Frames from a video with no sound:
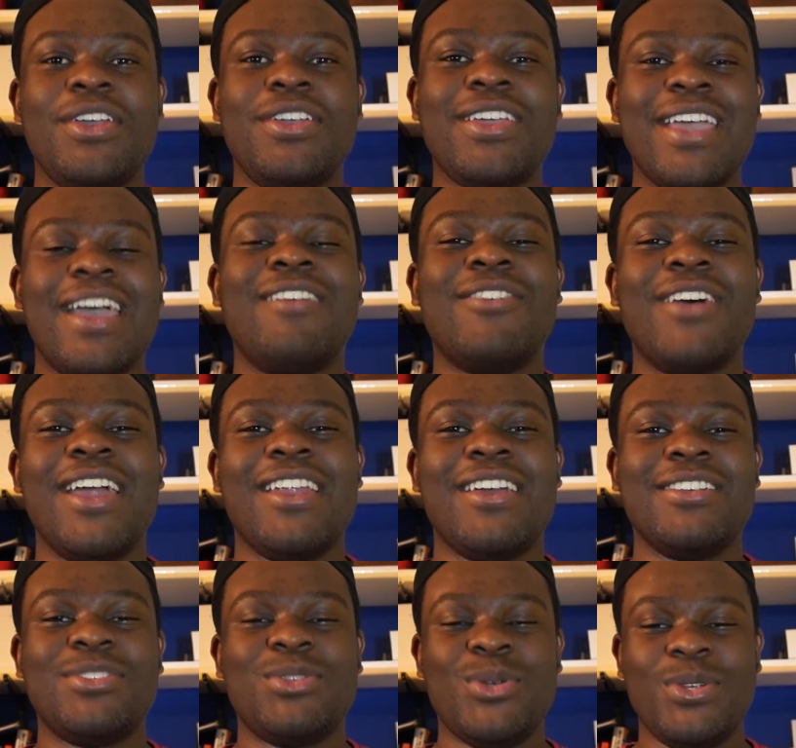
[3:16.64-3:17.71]
You get
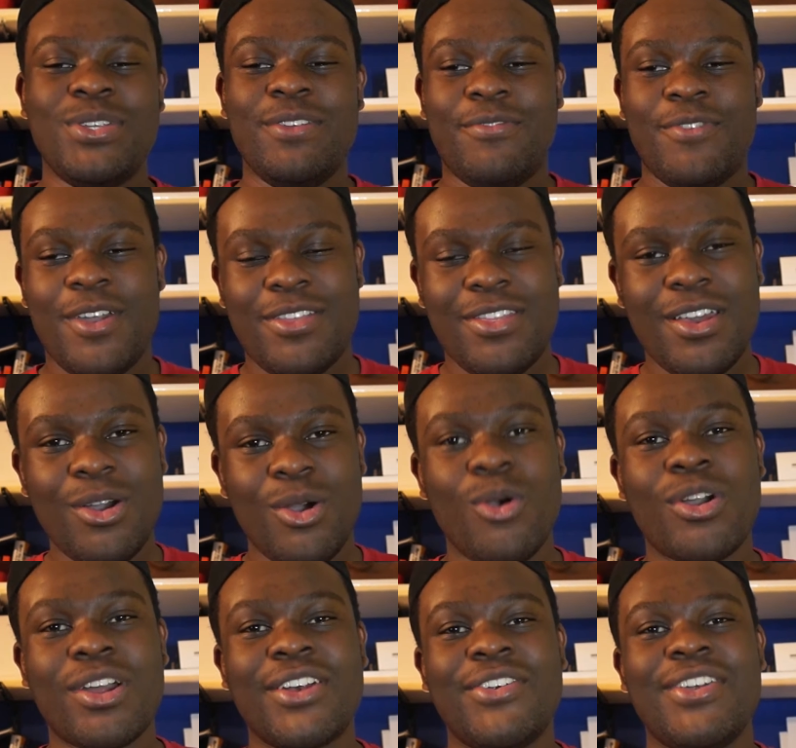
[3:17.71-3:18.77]
riders who devote their
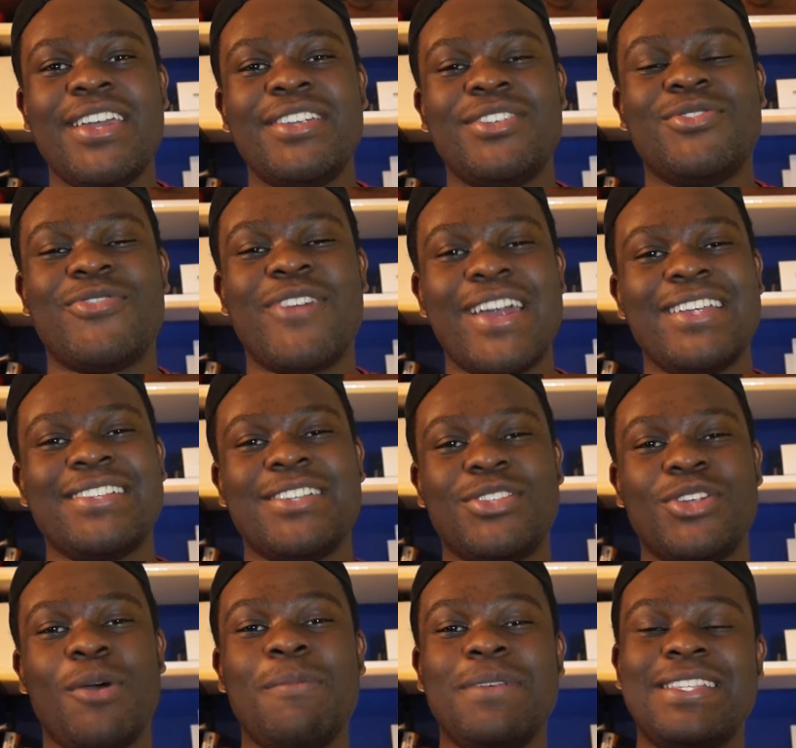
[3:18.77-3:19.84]
whole career to ride as
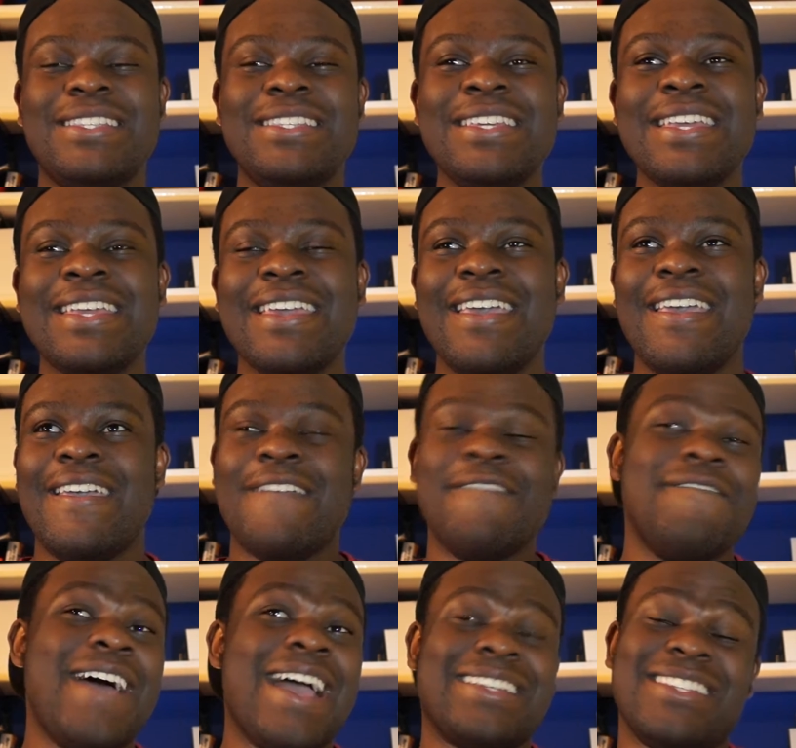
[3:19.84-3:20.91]
a domestique.
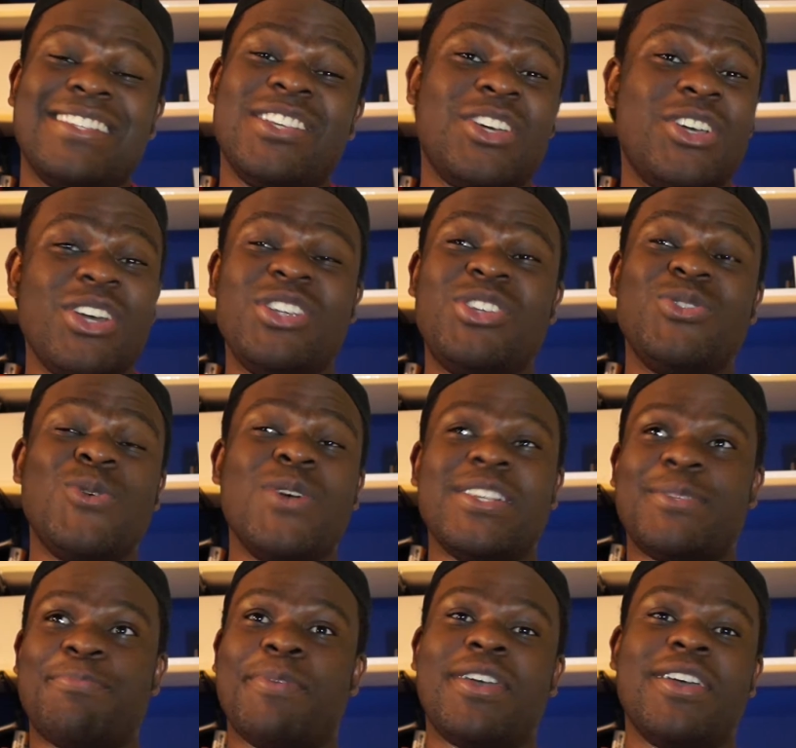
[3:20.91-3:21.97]
In fact, it's a good
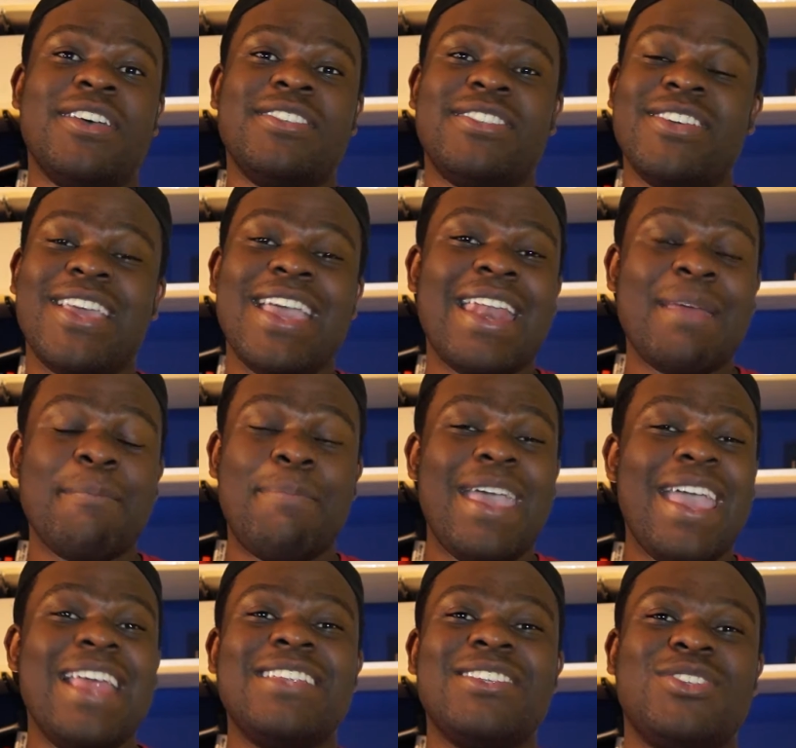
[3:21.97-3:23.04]
choice because you're getting
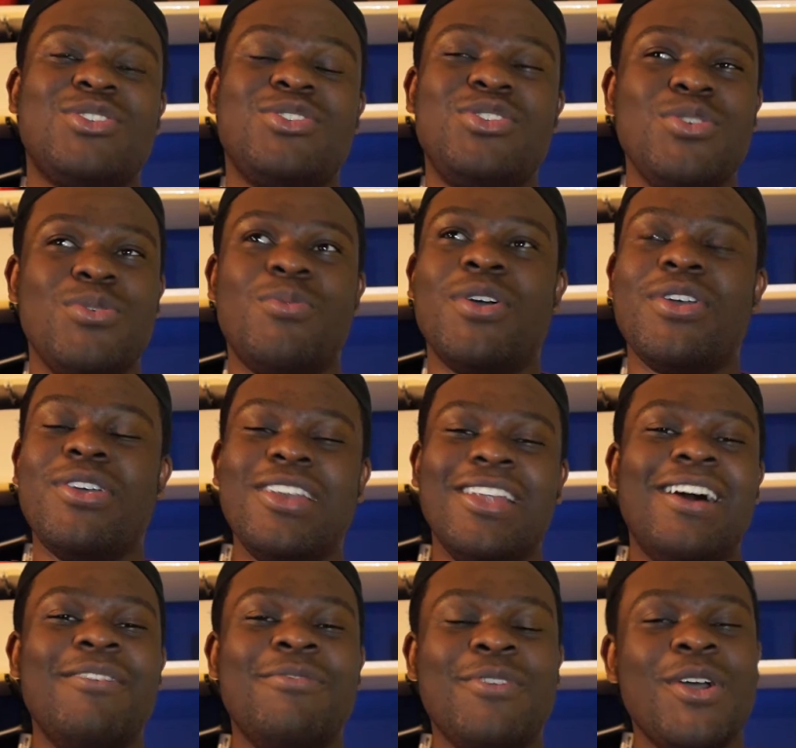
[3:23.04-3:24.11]
paid to do what you
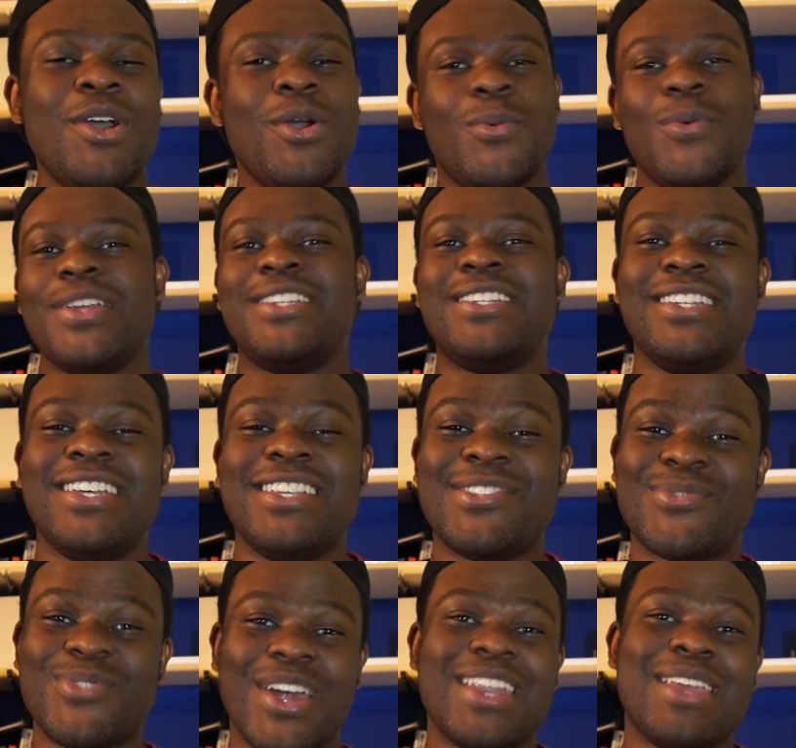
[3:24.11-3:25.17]
love, which
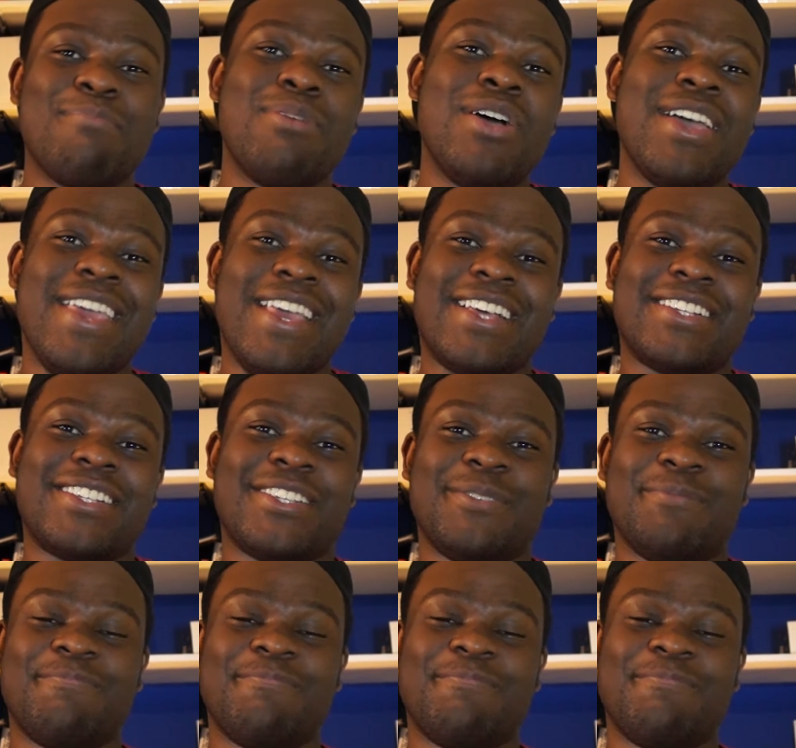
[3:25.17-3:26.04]
is riding bikes.